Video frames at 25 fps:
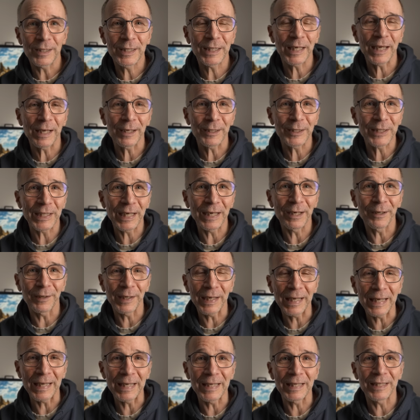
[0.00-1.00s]
Skillshare
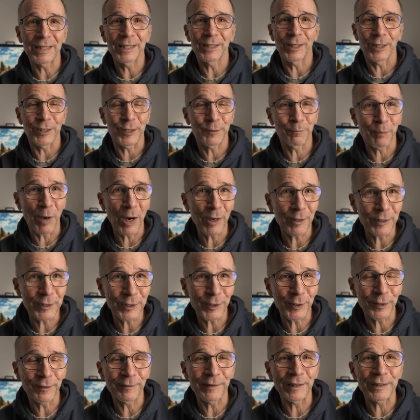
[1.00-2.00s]
is the
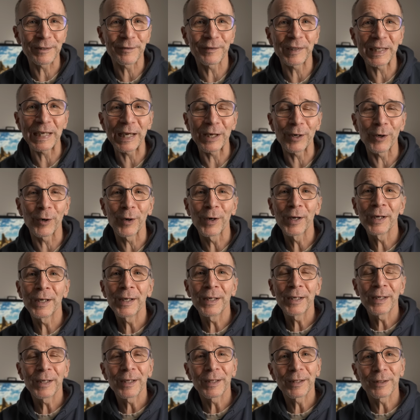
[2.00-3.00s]
sponsor of this video,
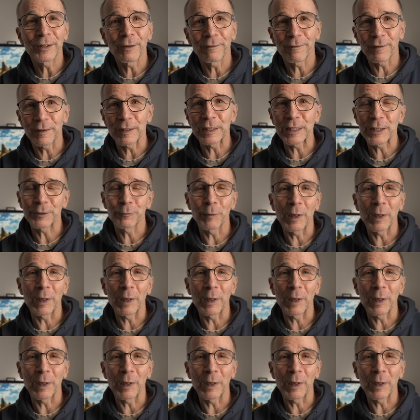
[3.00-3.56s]
the first